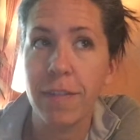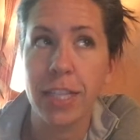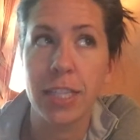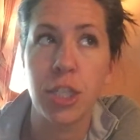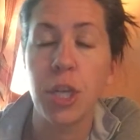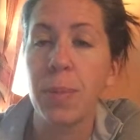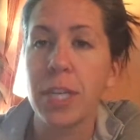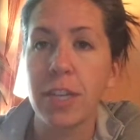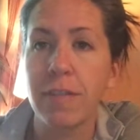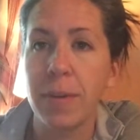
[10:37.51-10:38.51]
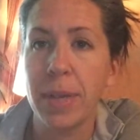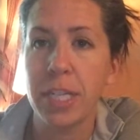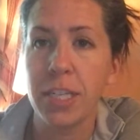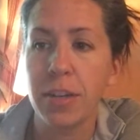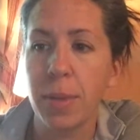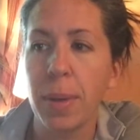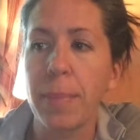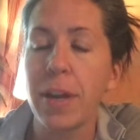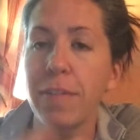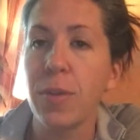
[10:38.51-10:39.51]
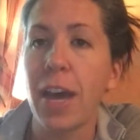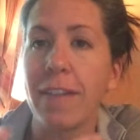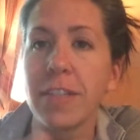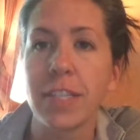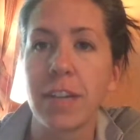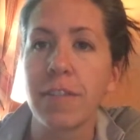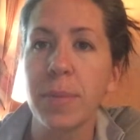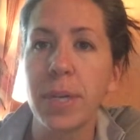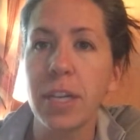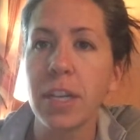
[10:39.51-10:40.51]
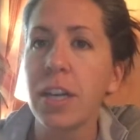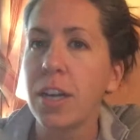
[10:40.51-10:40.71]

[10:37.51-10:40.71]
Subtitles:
it's too much information to remember. If you have a server book,